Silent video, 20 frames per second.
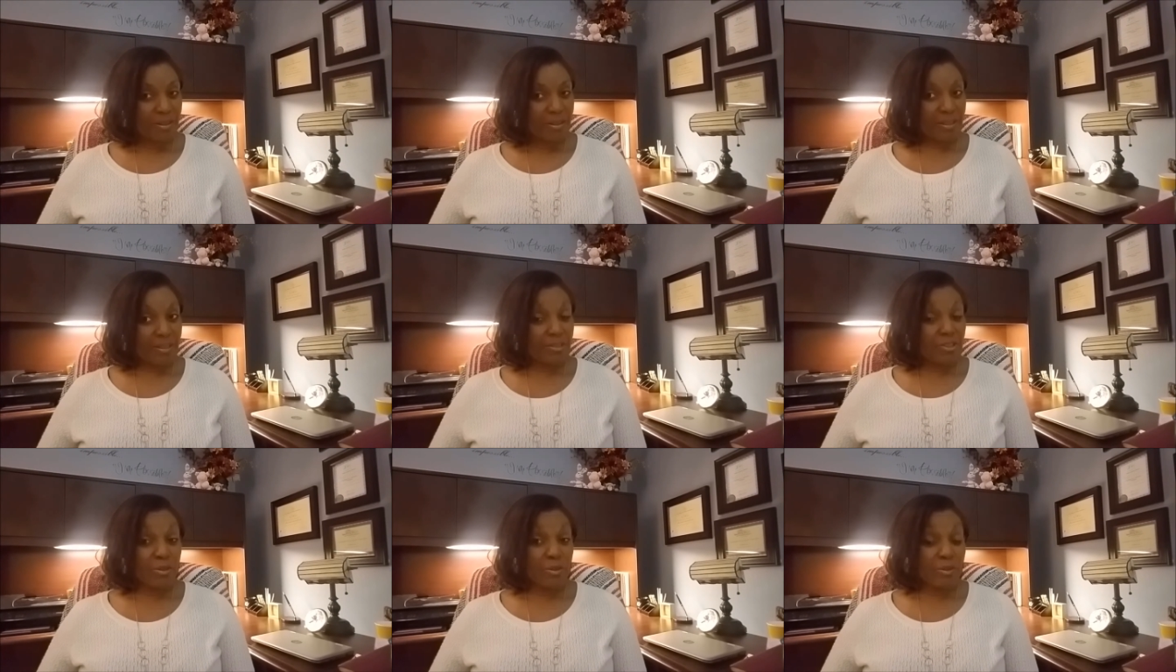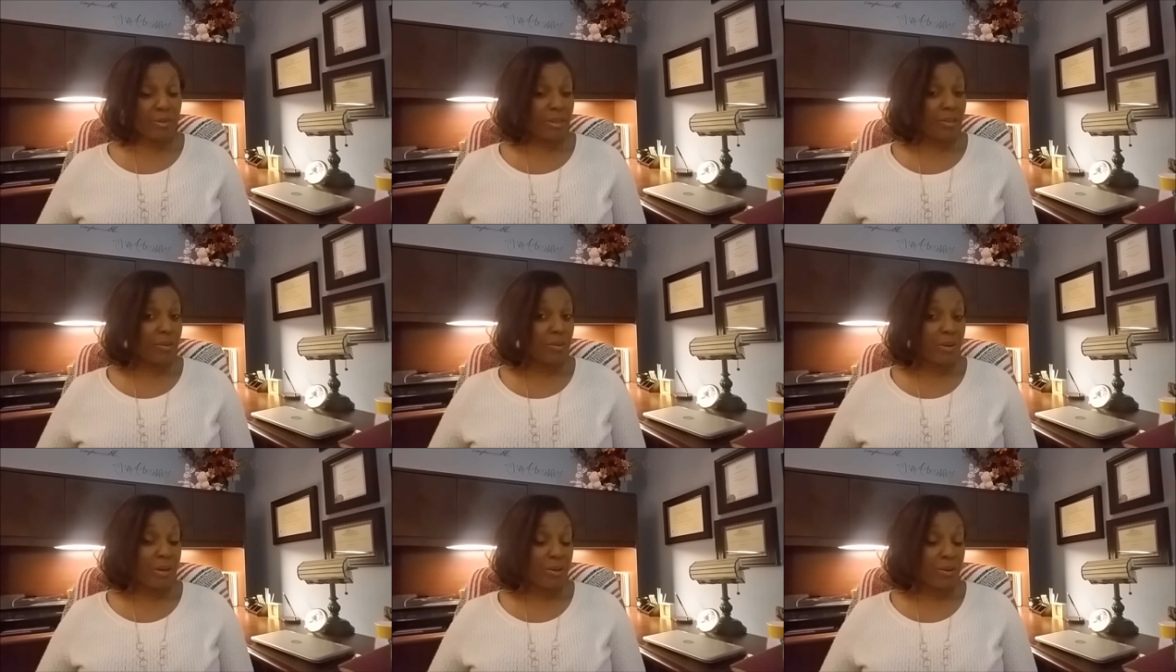They
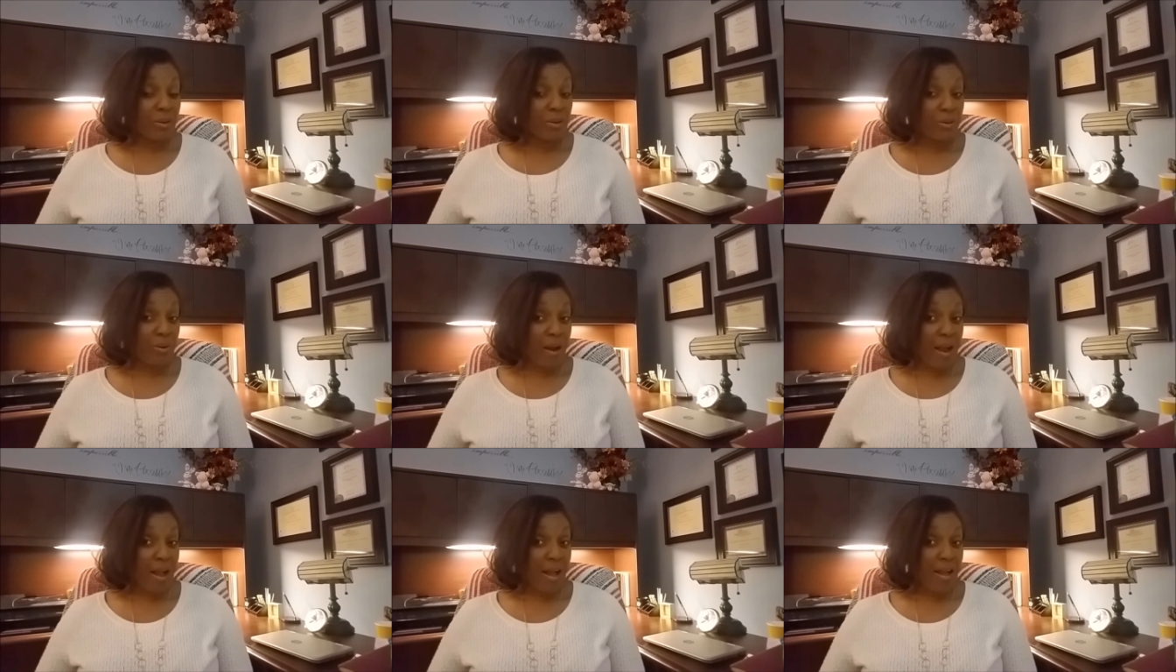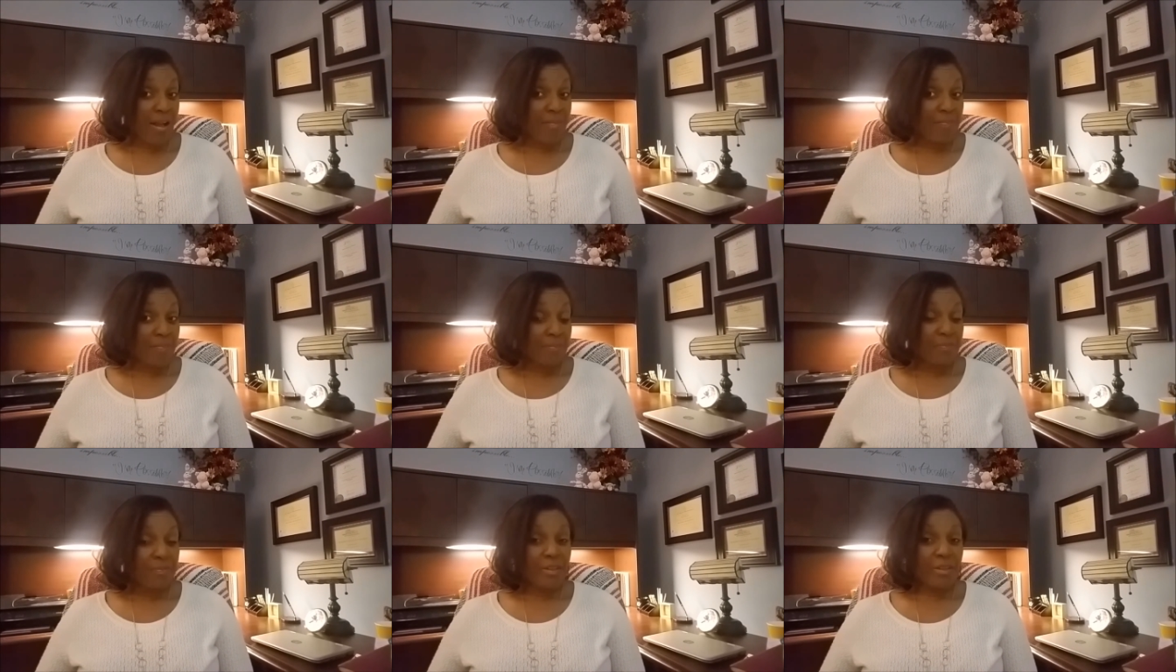know how to cry.
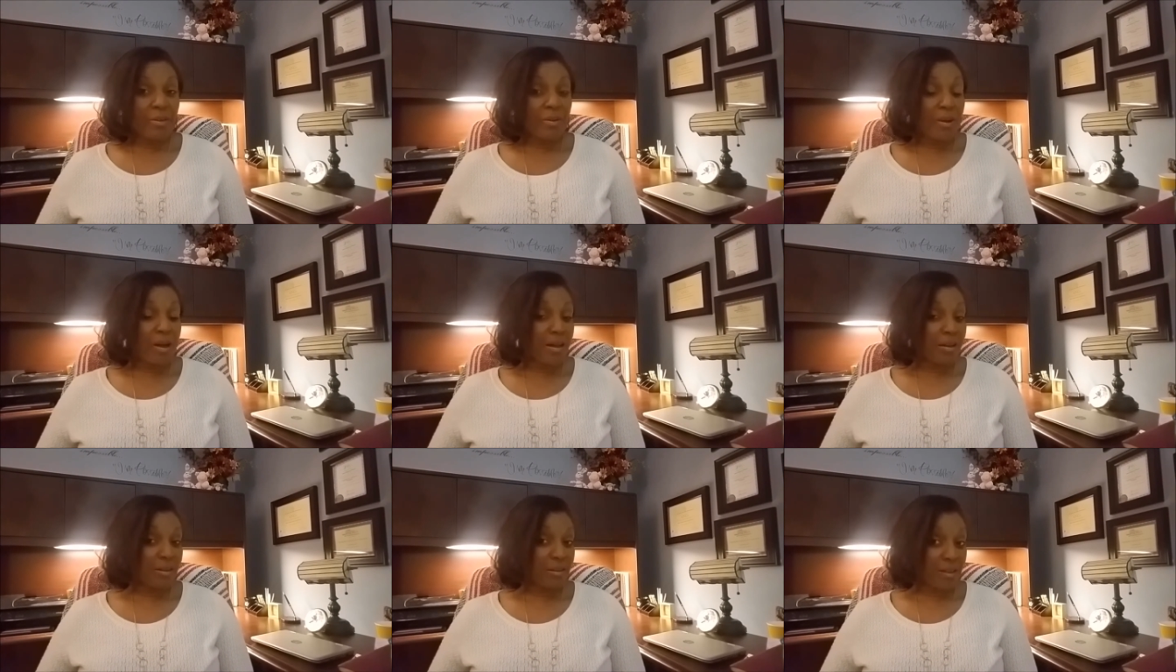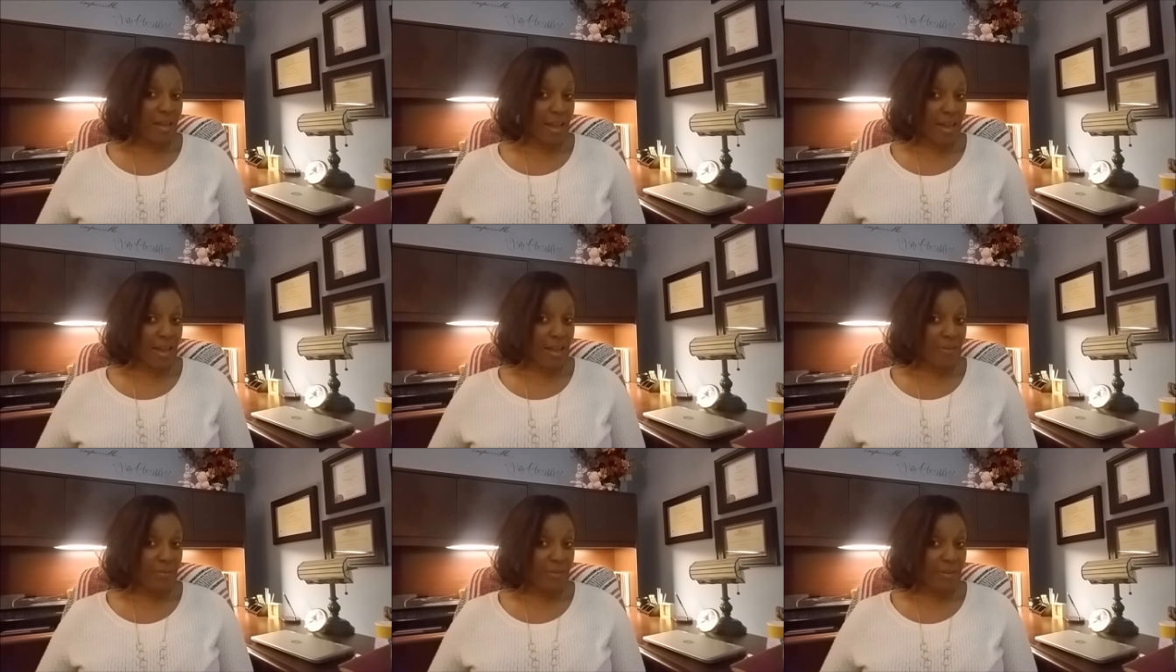They know how to
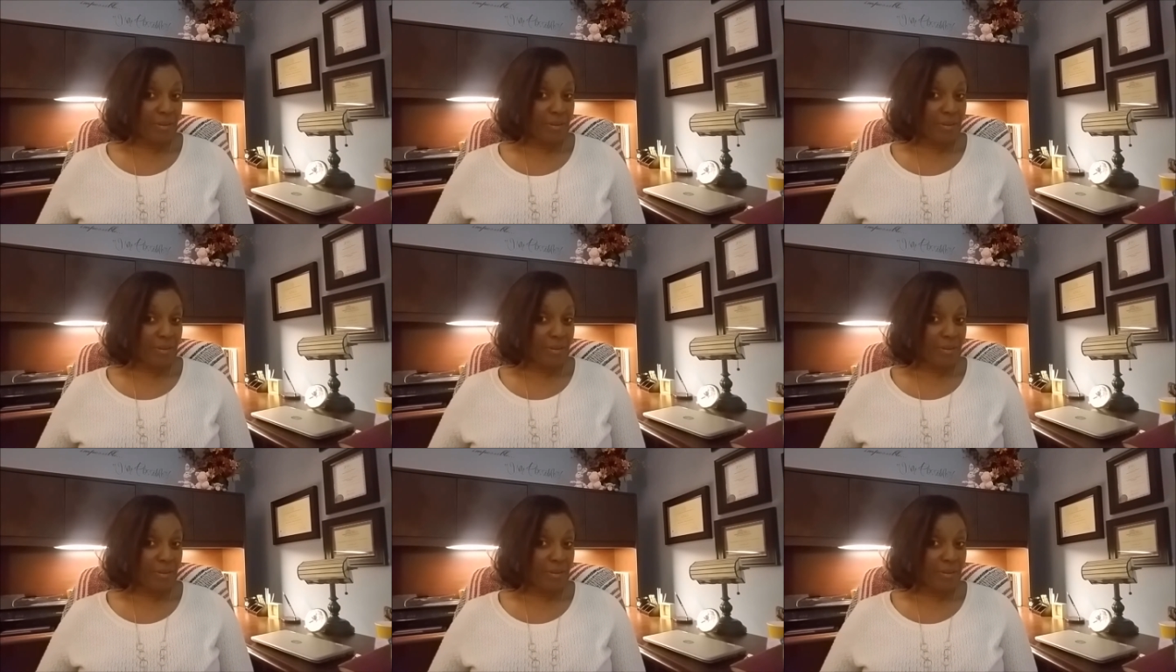laugh.